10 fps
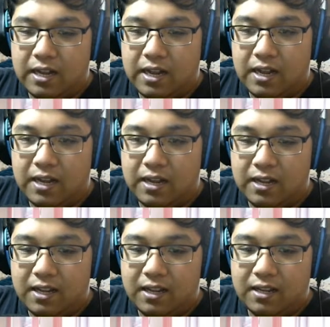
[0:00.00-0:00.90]

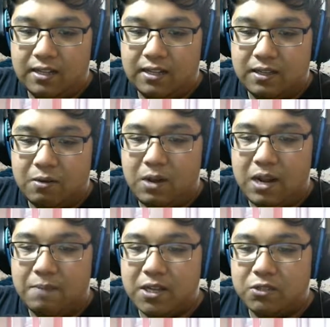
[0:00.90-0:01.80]
Well,
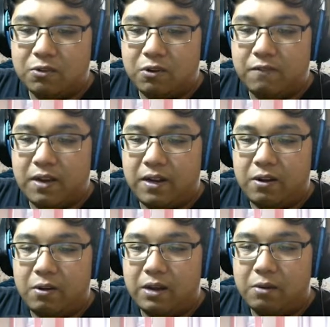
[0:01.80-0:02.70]
I'm not sure if I
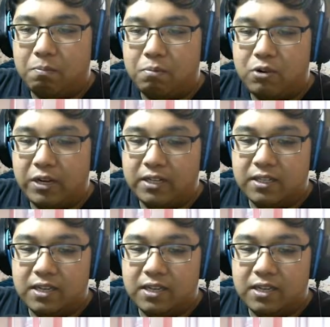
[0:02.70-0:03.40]
know how to put it.